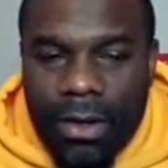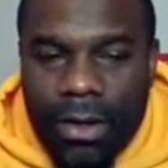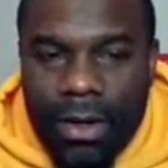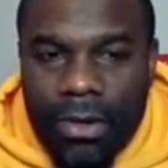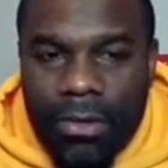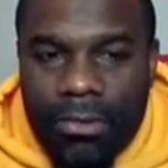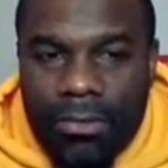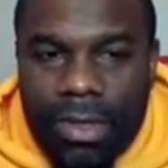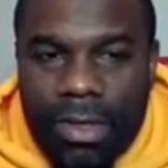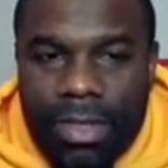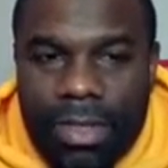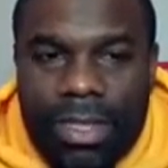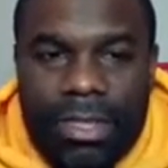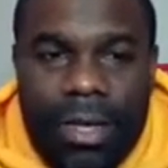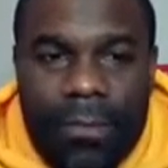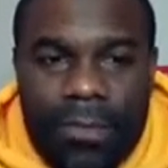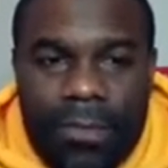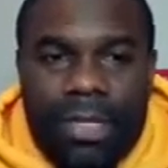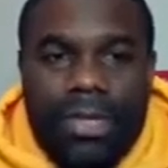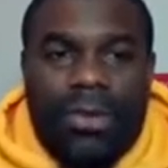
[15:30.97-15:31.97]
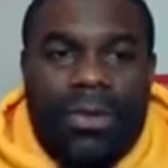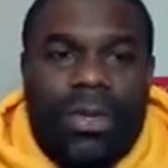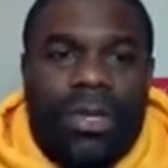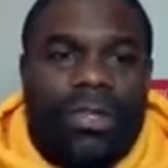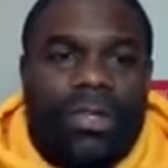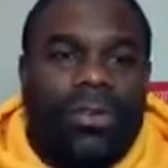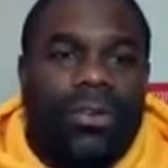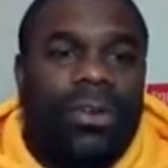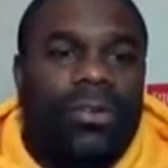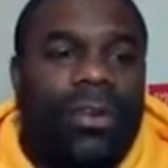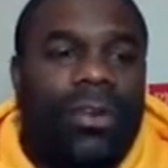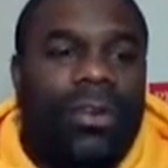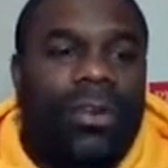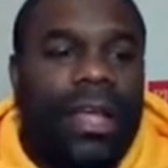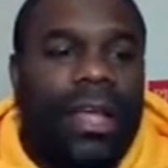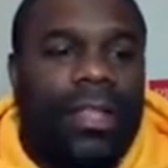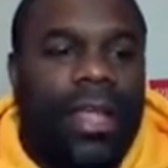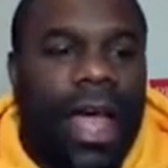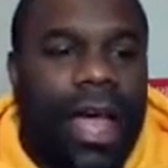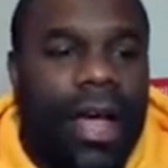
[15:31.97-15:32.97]
What's something you could do around the
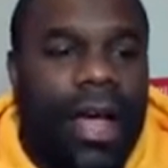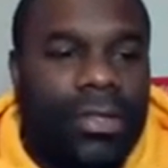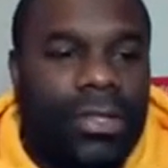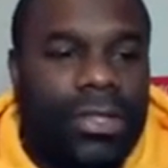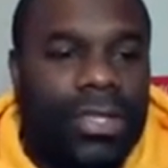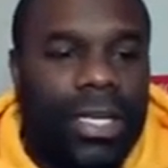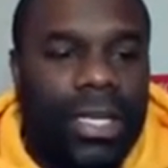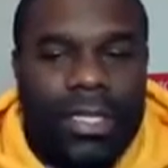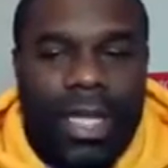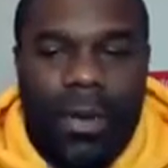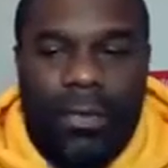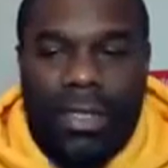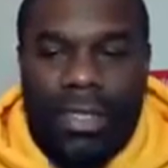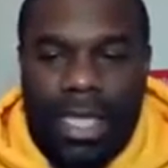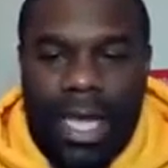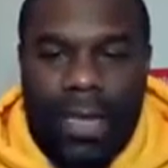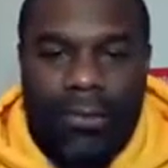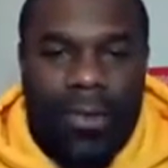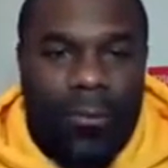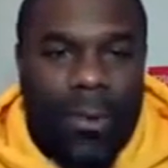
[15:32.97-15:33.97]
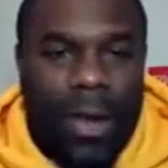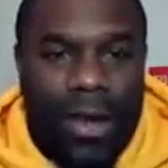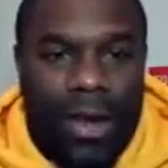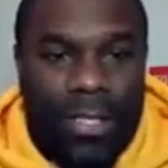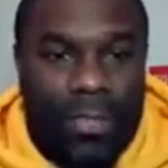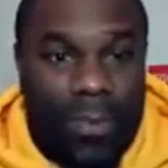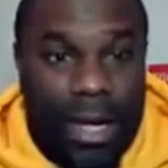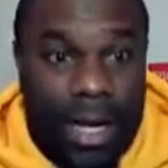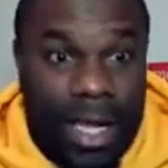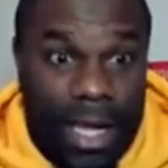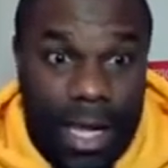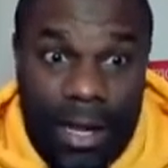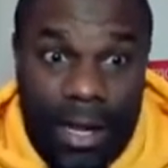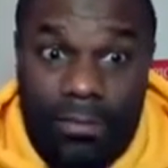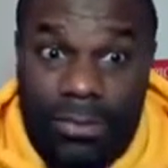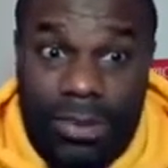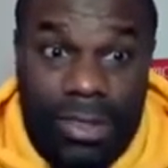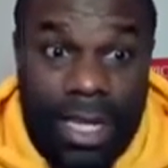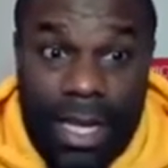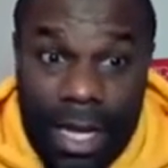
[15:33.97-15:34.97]
house that would save your parents money?
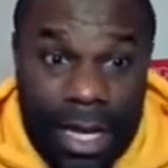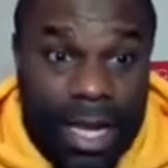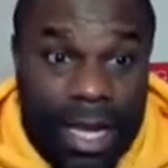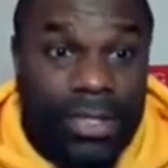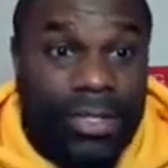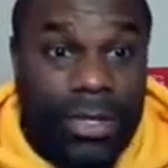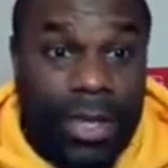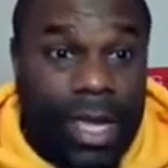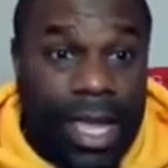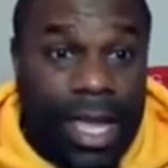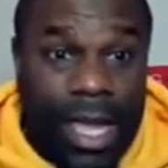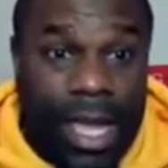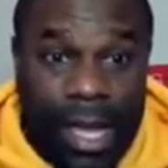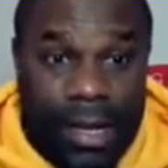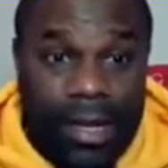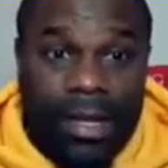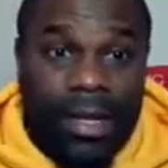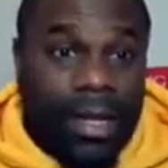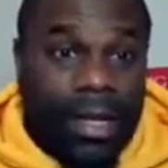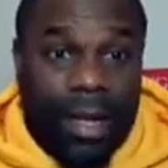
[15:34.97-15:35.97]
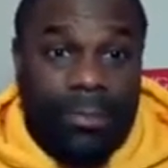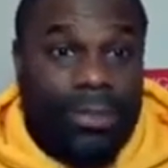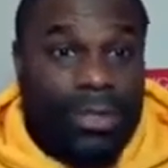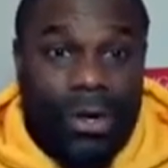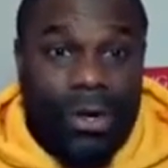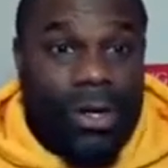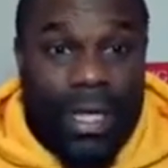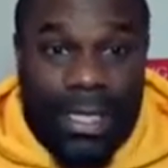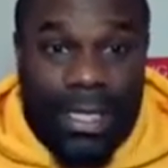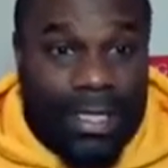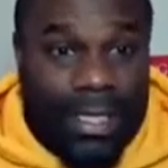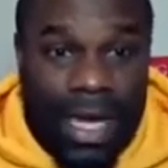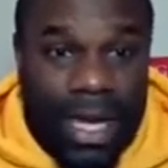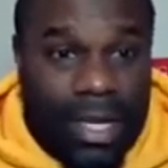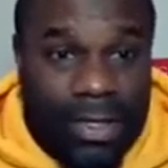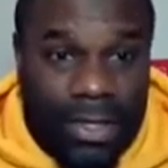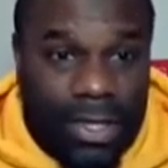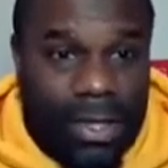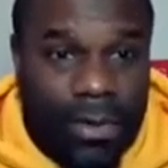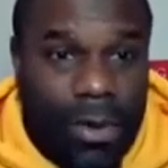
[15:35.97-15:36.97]
And here's your hint. I'm sure they say
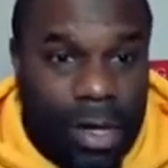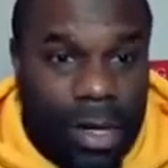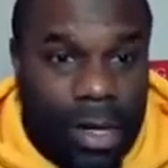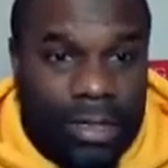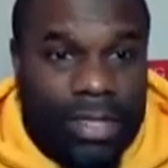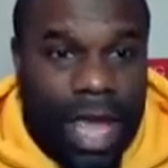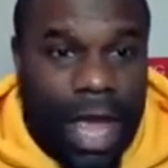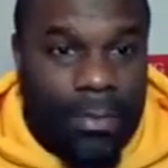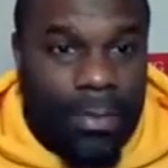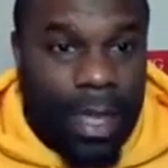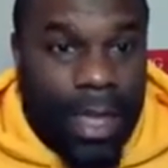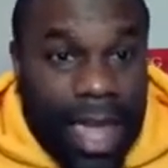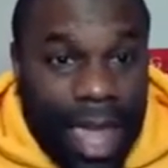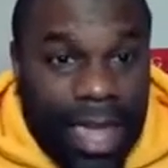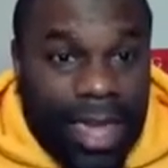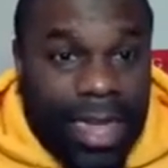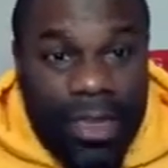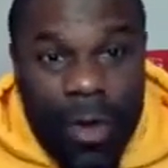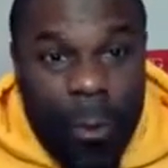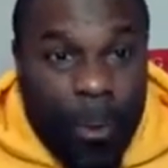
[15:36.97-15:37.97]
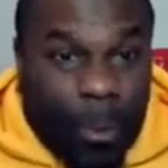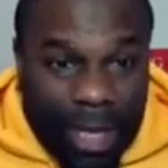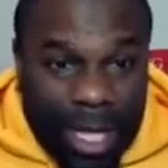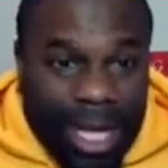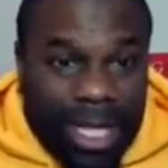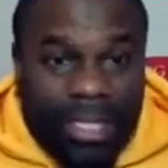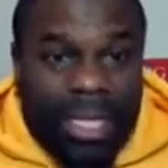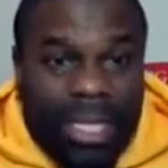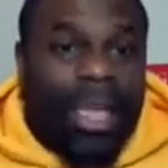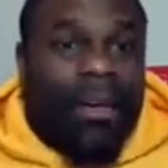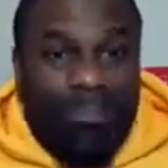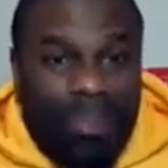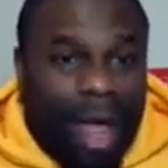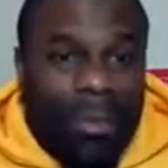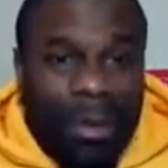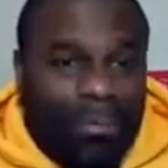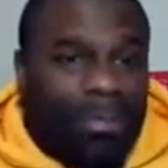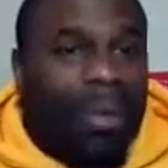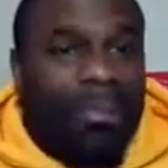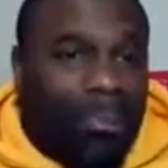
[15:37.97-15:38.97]
it to you all the time, like, hey, can you please blah blah
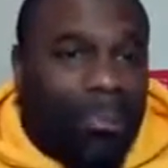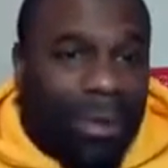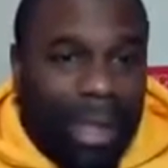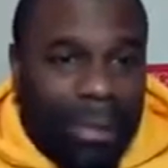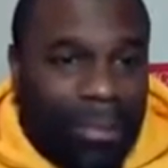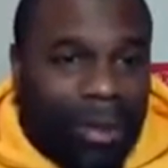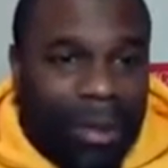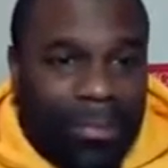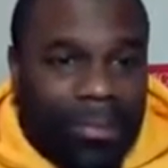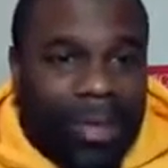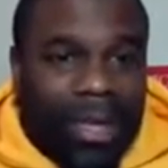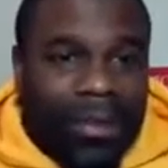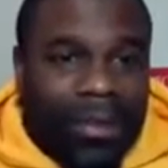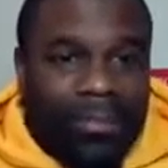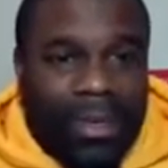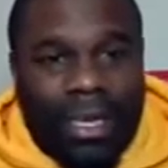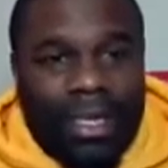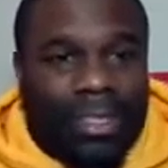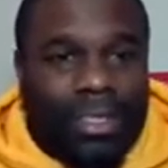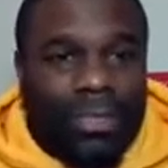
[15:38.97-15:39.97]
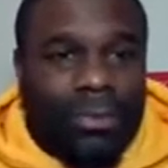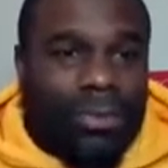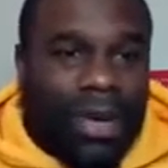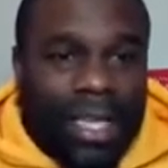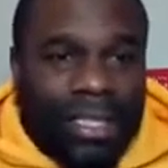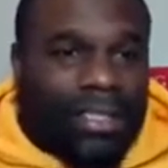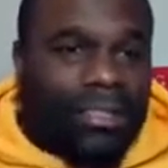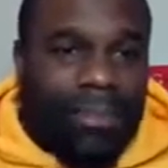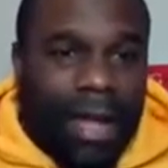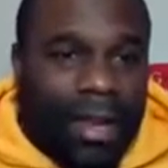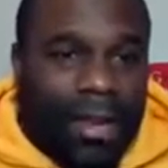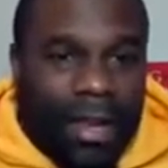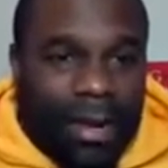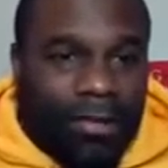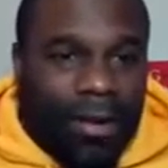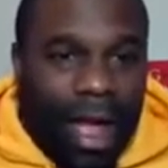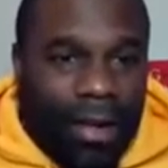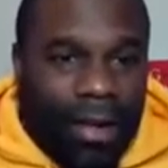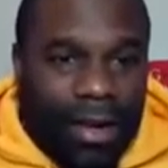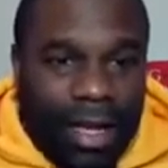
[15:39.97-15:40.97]
blah blah blah blah, because you're wasting money
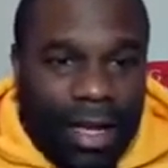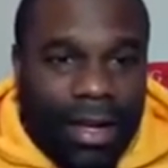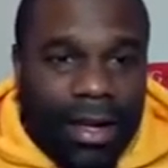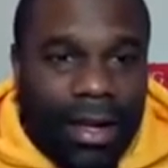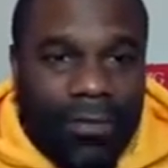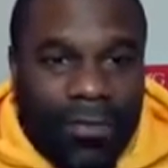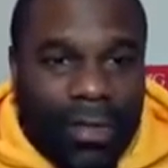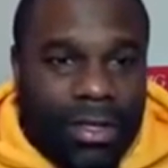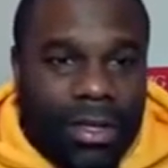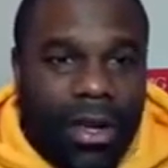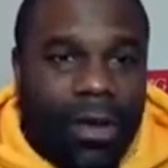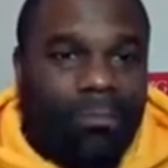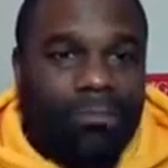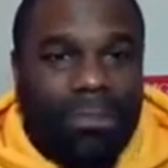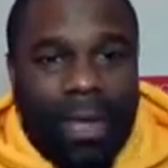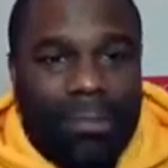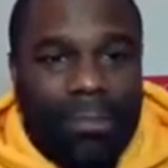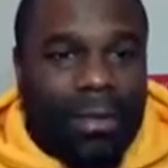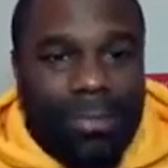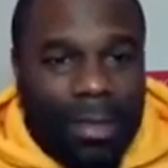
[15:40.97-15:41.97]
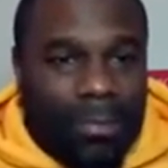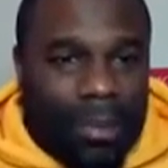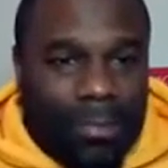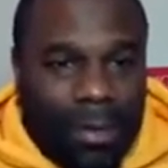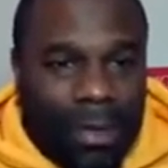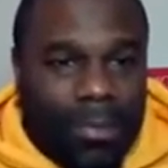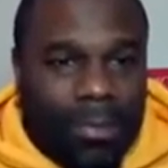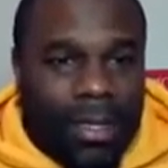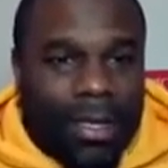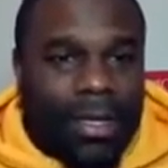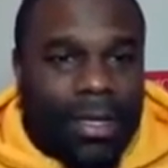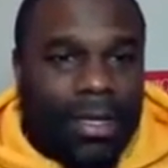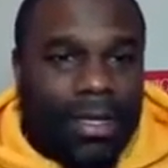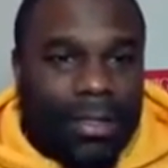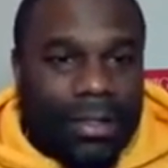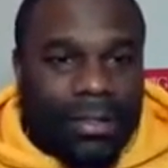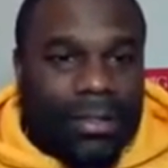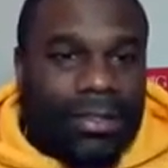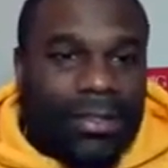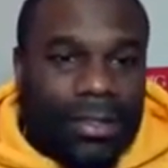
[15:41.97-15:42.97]
around here if you don't blah blah blah blah blah.
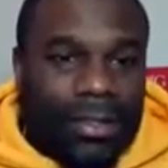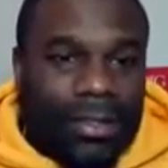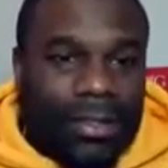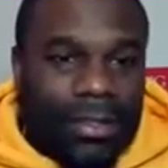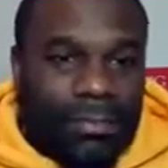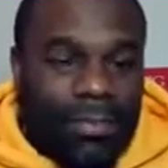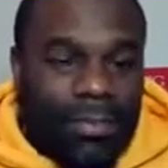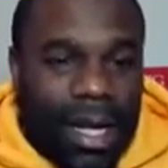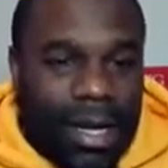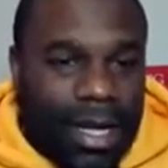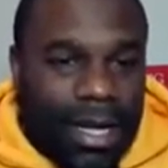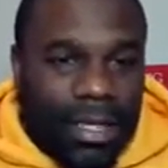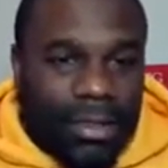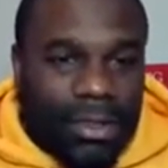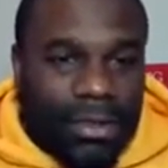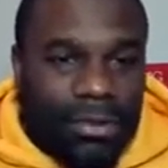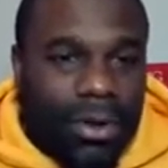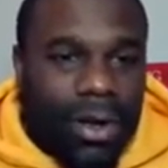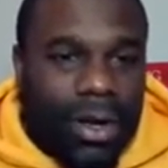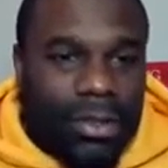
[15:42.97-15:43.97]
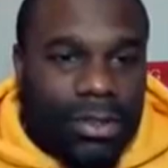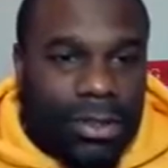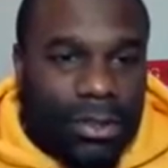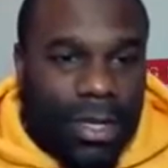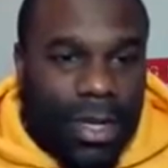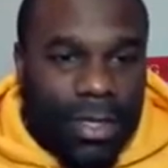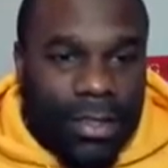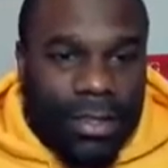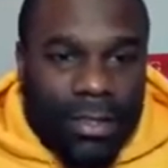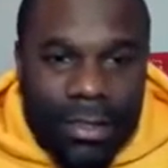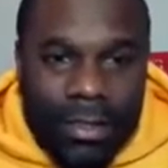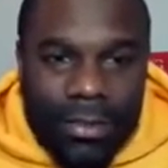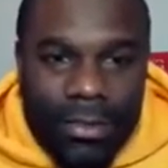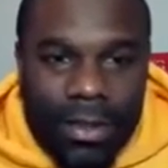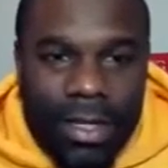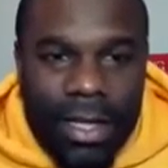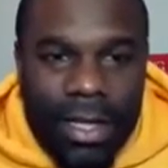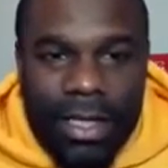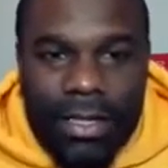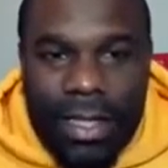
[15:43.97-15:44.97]
Money doesn't grow on trees. What do
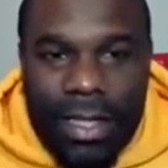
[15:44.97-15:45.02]
they say?